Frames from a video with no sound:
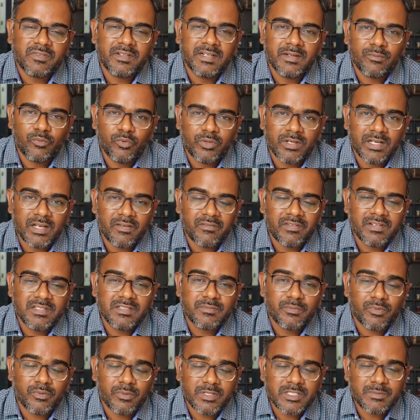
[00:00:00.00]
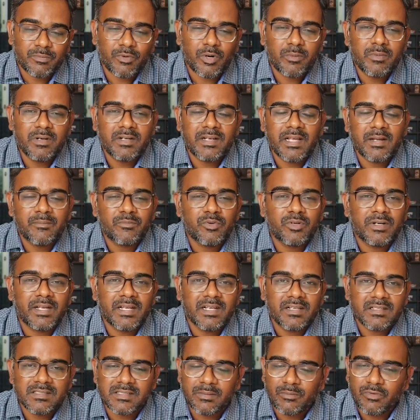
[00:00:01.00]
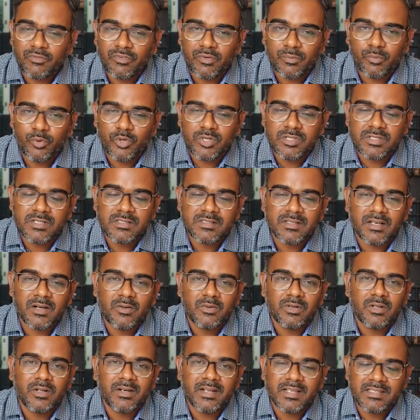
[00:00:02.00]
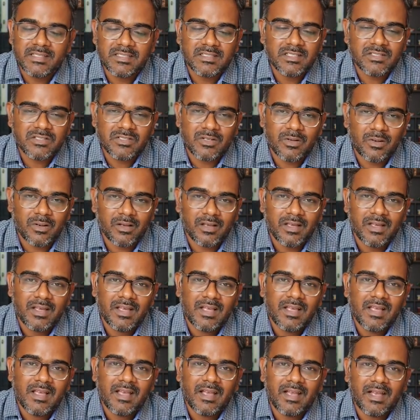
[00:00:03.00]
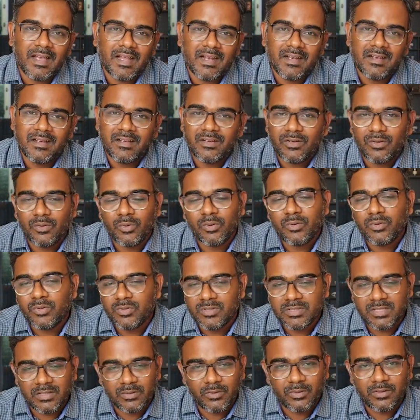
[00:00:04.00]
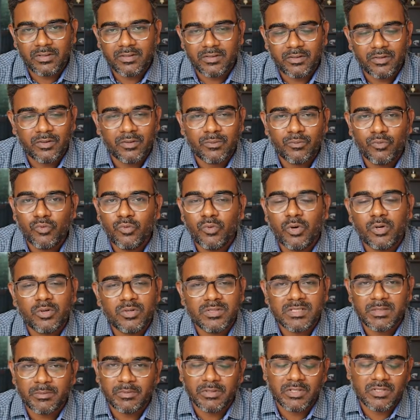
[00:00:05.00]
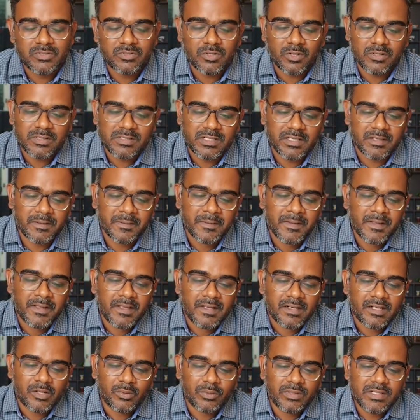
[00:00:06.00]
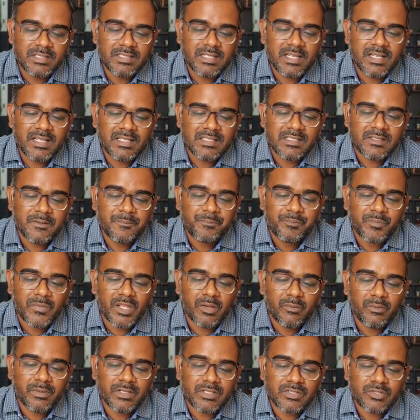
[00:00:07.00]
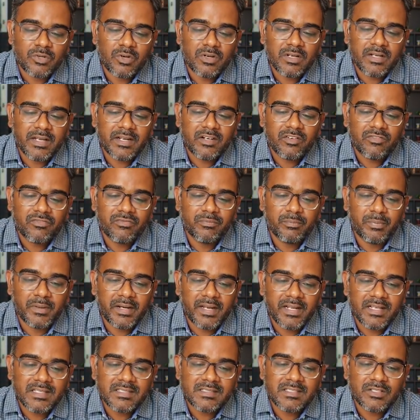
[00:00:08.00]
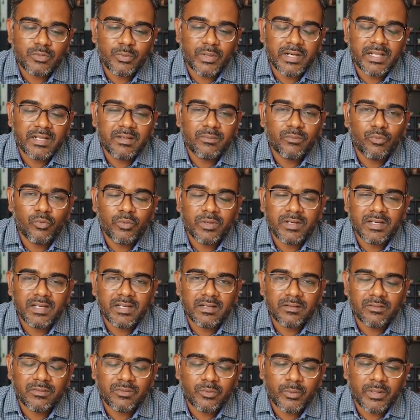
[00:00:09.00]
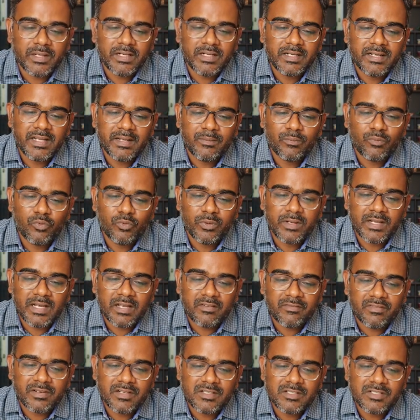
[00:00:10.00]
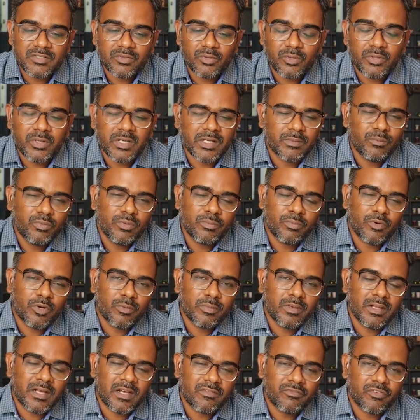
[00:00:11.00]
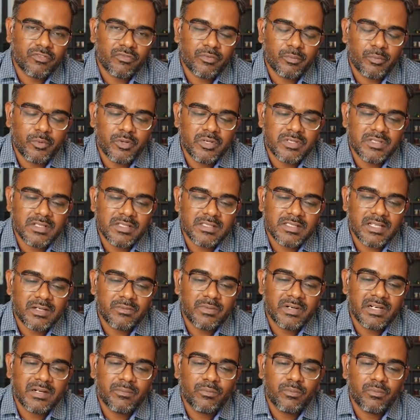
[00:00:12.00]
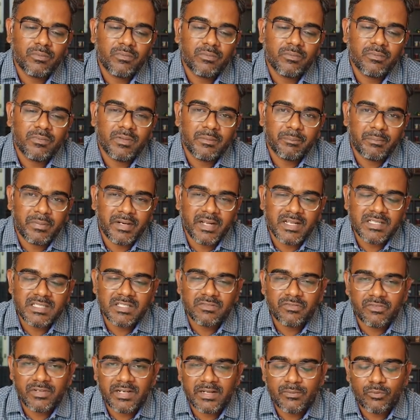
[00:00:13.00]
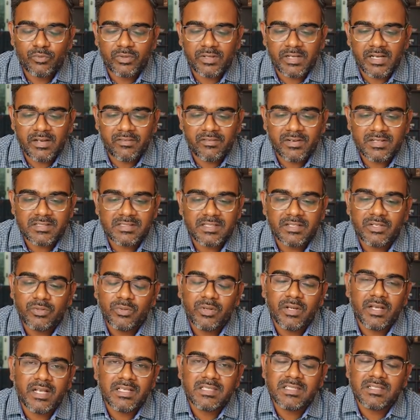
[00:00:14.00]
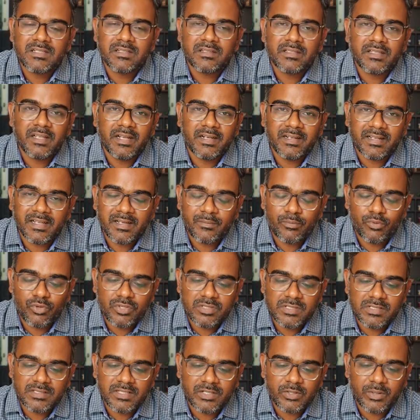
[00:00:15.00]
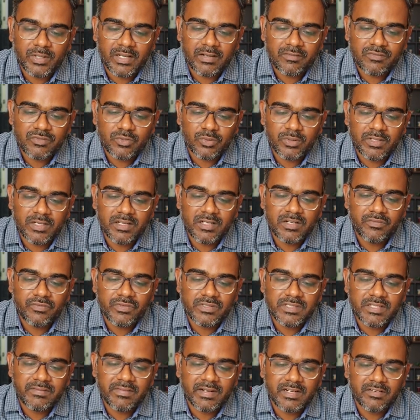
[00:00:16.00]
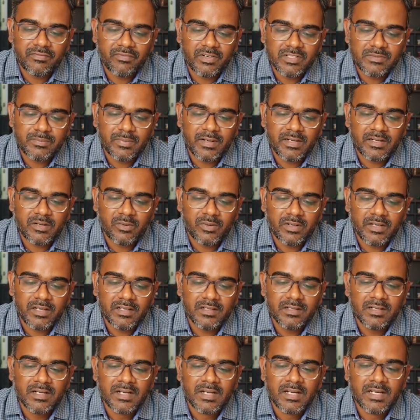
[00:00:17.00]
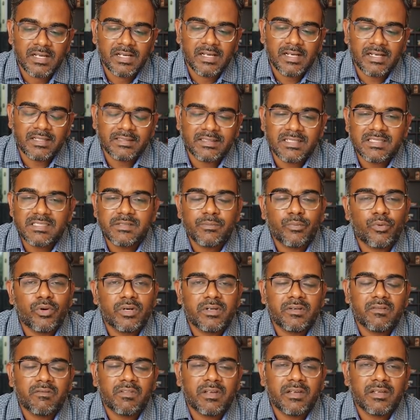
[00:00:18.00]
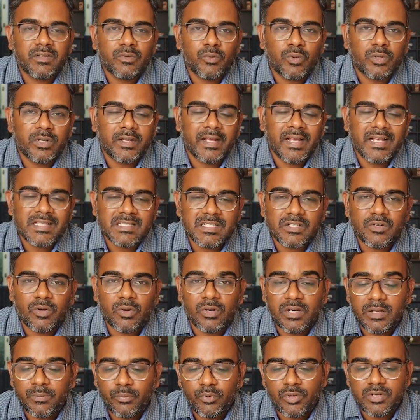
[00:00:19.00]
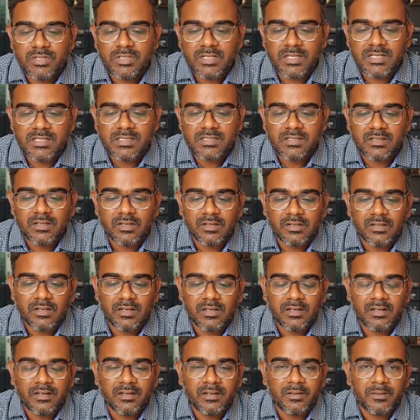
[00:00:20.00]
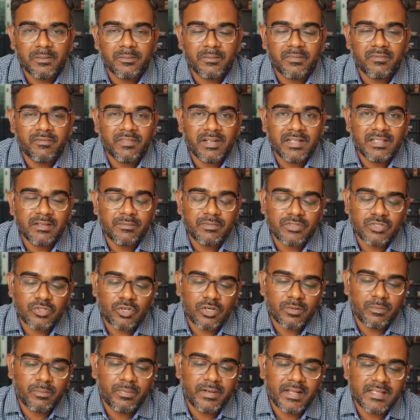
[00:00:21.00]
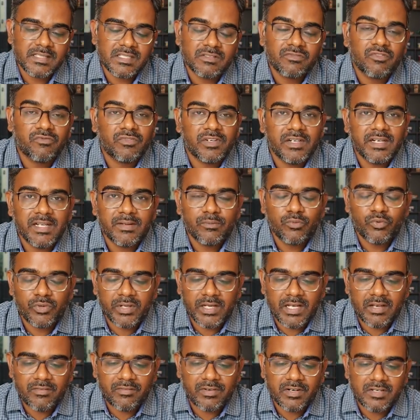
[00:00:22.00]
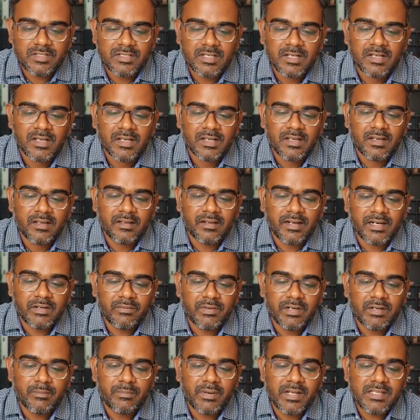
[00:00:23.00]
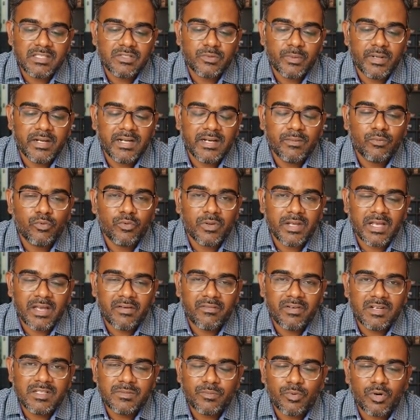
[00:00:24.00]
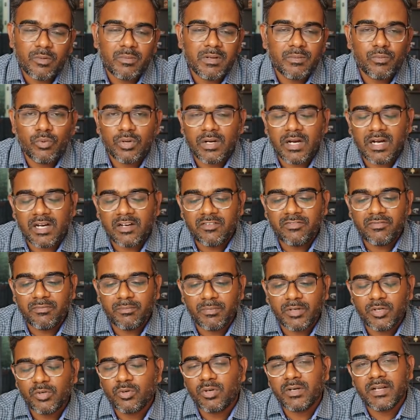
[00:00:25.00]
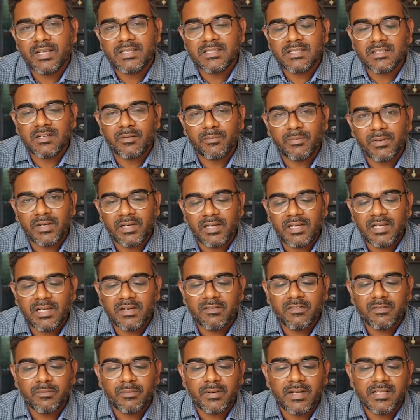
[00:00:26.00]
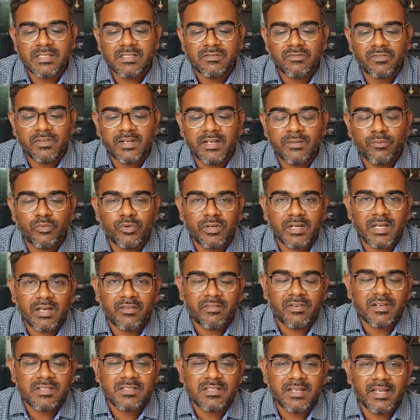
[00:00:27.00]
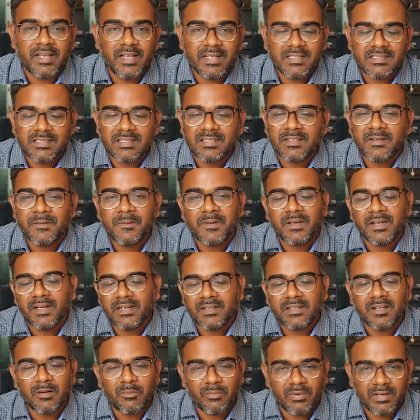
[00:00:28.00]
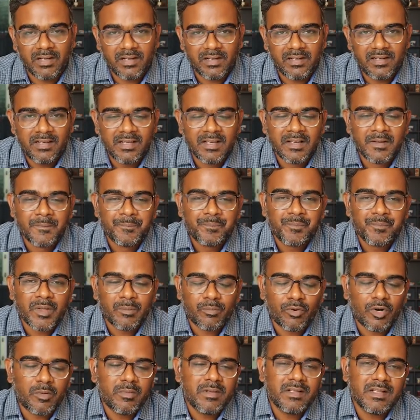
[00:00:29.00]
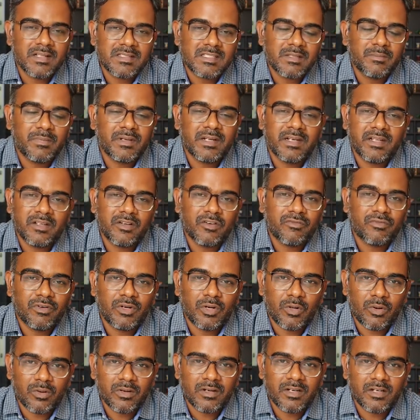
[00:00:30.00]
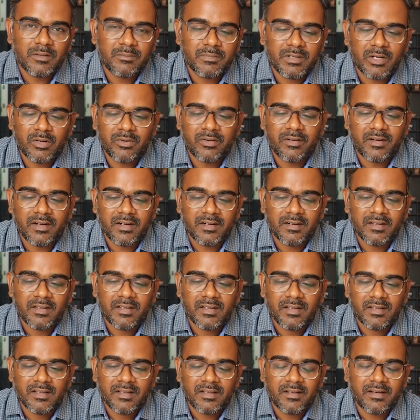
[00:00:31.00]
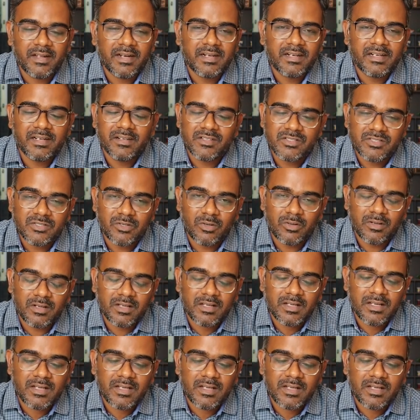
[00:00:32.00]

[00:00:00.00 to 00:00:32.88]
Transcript: or 50-day moving average, it's probably time to take some of your positions out and exit the stock and move on to some other stocks here. Now in this case, when the stock kind of breaks the 20-day moving average, you can book probably half of positions, and when it breaks the 50-day moving average, then you exit the entire position that you have. So here, if you see, we had a first breakdown here, and that's the point where you want to exit all your positions when the stock breaks the 50-day moving average. Right? When it breaks the 20-day moving average, probably book half, but do not exit completely. And when it breaks the 50-day moving average, exit it completely. Probably that's the beginning of a long-term downtrend, right, in a stock.